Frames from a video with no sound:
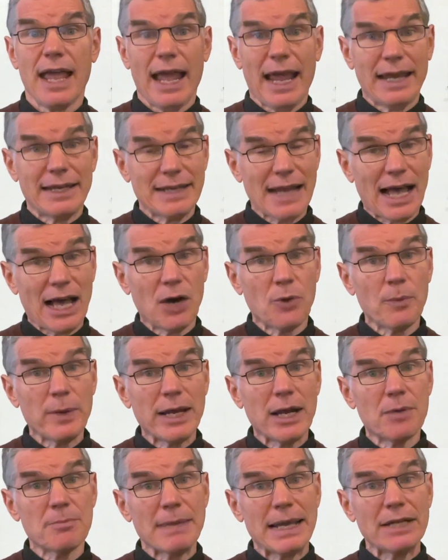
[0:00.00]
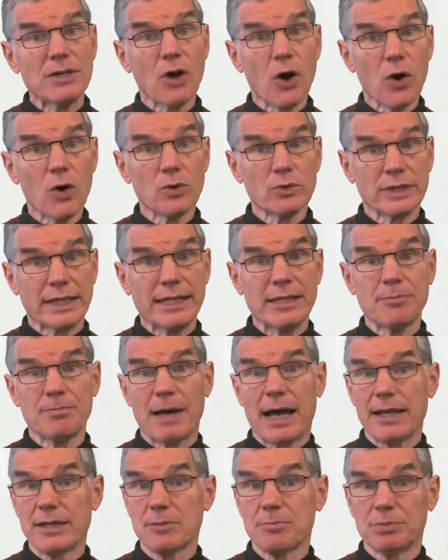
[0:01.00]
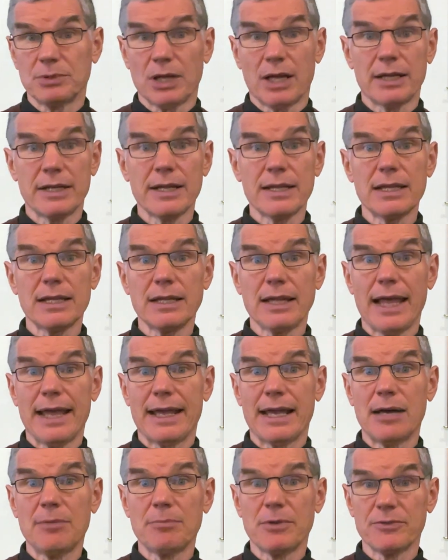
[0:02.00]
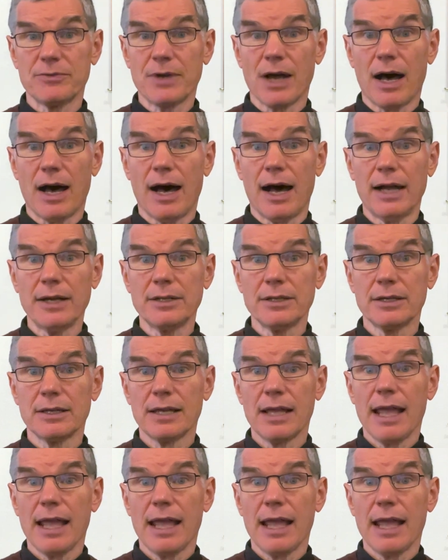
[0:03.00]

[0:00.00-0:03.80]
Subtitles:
And now we are made holy by the blood of the Lamb of God.